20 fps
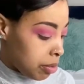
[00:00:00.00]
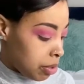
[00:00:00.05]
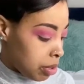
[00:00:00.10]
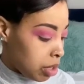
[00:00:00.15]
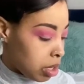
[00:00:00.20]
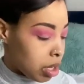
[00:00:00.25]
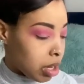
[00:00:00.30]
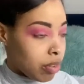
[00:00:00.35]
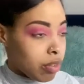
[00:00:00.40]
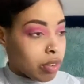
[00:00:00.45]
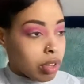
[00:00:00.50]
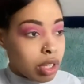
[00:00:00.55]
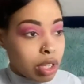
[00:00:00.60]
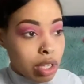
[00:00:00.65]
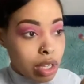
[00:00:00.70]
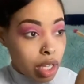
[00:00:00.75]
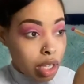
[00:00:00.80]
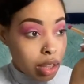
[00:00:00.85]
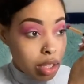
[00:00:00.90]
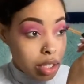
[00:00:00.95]
And I really
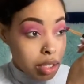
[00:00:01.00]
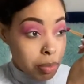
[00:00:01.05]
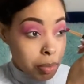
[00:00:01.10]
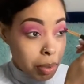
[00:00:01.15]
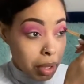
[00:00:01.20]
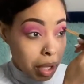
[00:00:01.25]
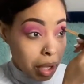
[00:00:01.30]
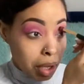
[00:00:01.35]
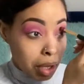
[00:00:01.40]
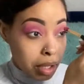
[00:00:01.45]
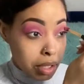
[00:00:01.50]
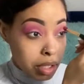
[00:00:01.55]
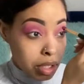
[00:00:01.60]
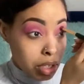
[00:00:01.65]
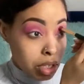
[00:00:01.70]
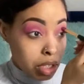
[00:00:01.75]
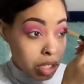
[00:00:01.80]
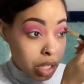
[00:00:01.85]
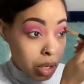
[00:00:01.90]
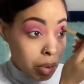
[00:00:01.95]
like this pink because it's
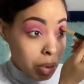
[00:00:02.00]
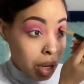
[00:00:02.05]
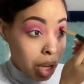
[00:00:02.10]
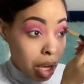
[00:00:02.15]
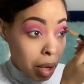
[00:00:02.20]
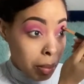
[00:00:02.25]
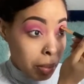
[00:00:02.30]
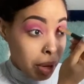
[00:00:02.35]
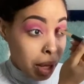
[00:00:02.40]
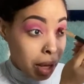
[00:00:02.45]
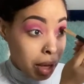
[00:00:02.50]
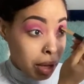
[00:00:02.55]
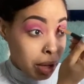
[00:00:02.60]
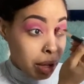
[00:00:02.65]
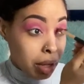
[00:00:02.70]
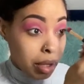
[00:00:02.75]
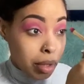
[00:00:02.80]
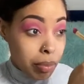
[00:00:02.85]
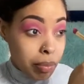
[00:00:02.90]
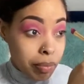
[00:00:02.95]
showing up like
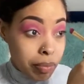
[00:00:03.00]
a